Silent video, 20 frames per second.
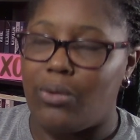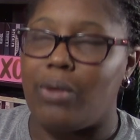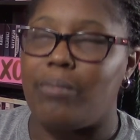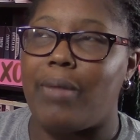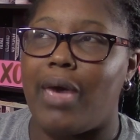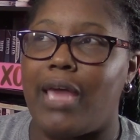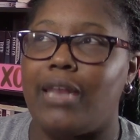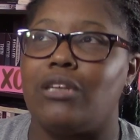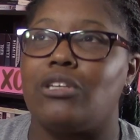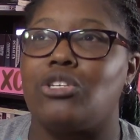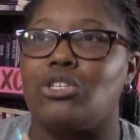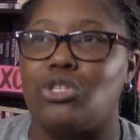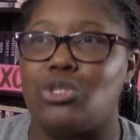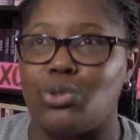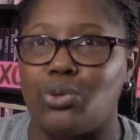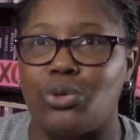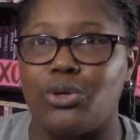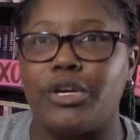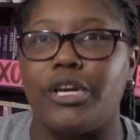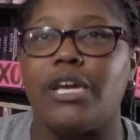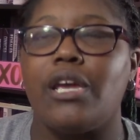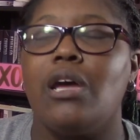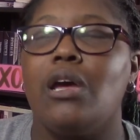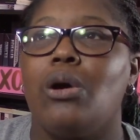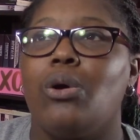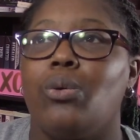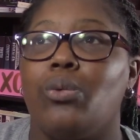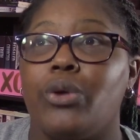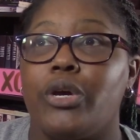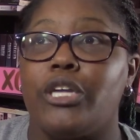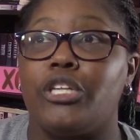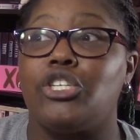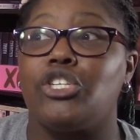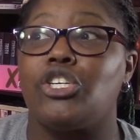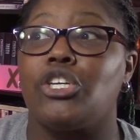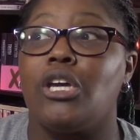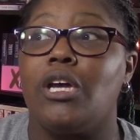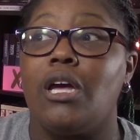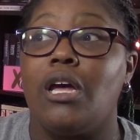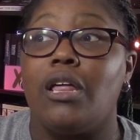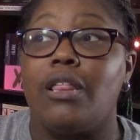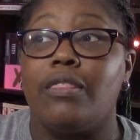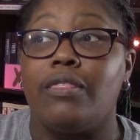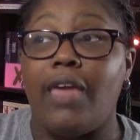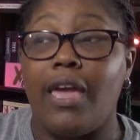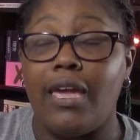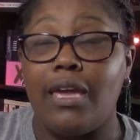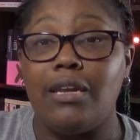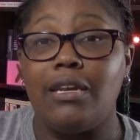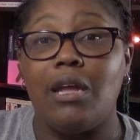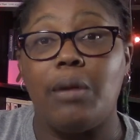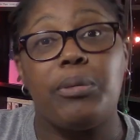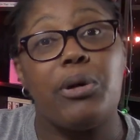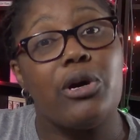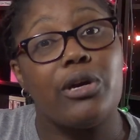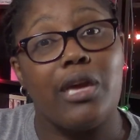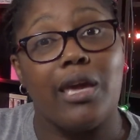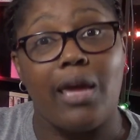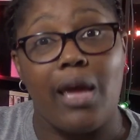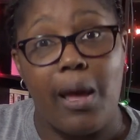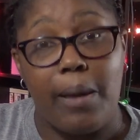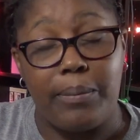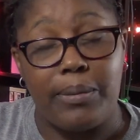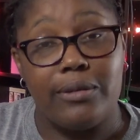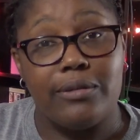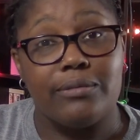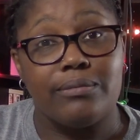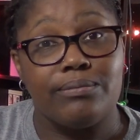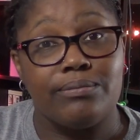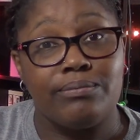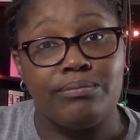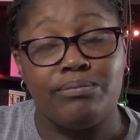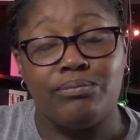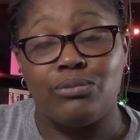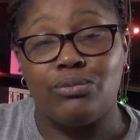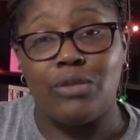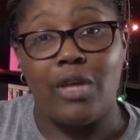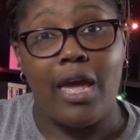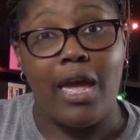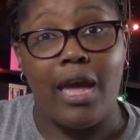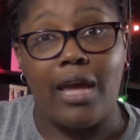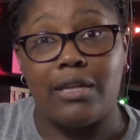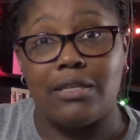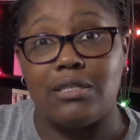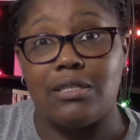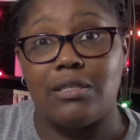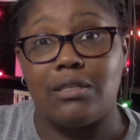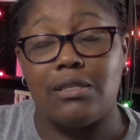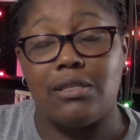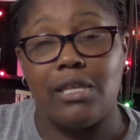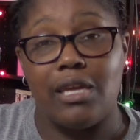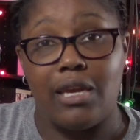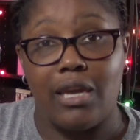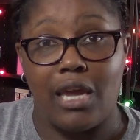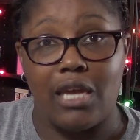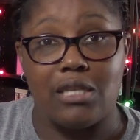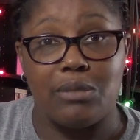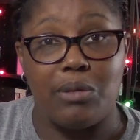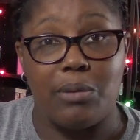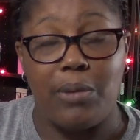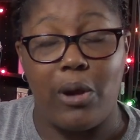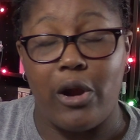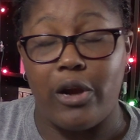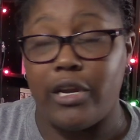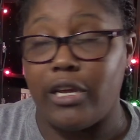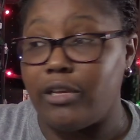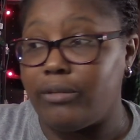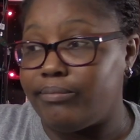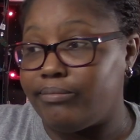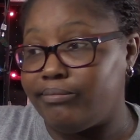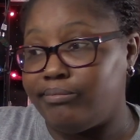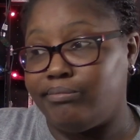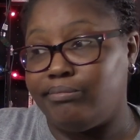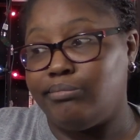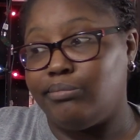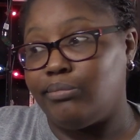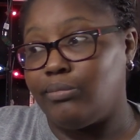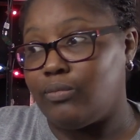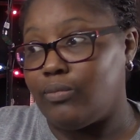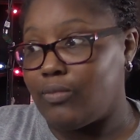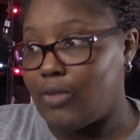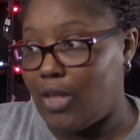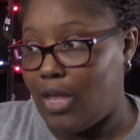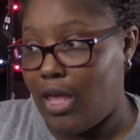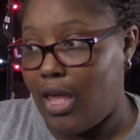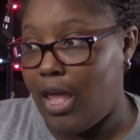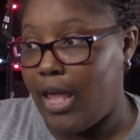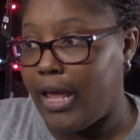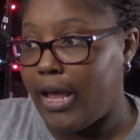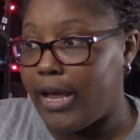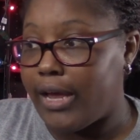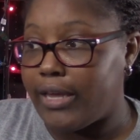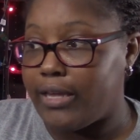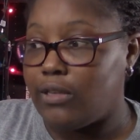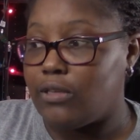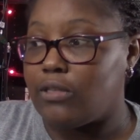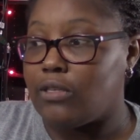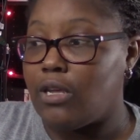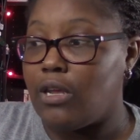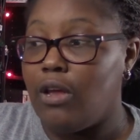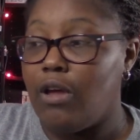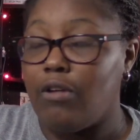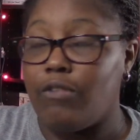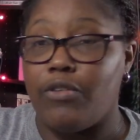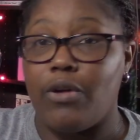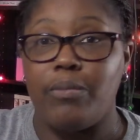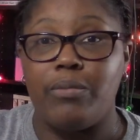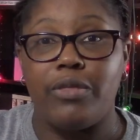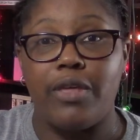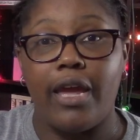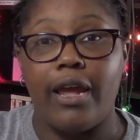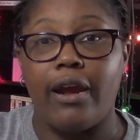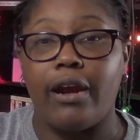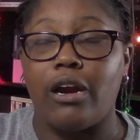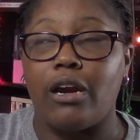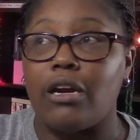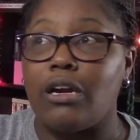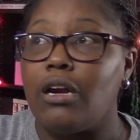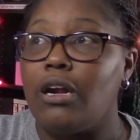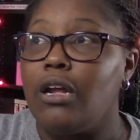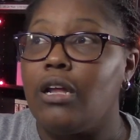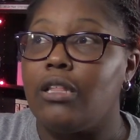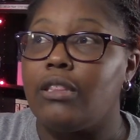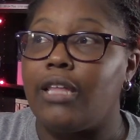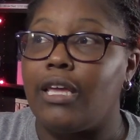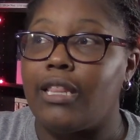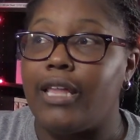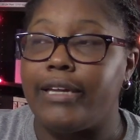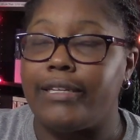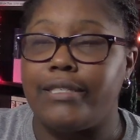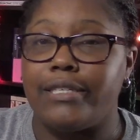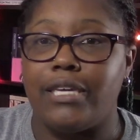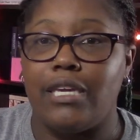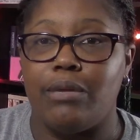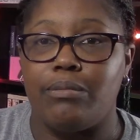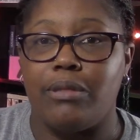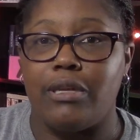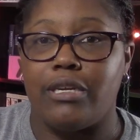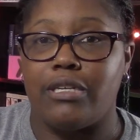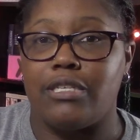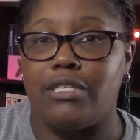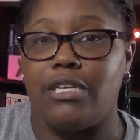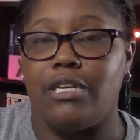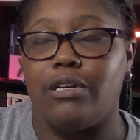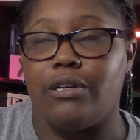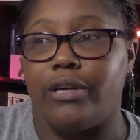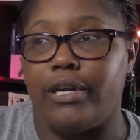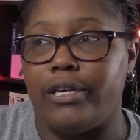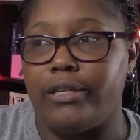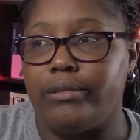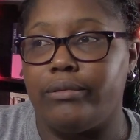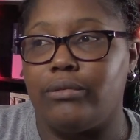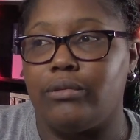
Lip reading: and Maddie's story, which they end up hooking up at the engagement party. And from there, they like to keep things secret.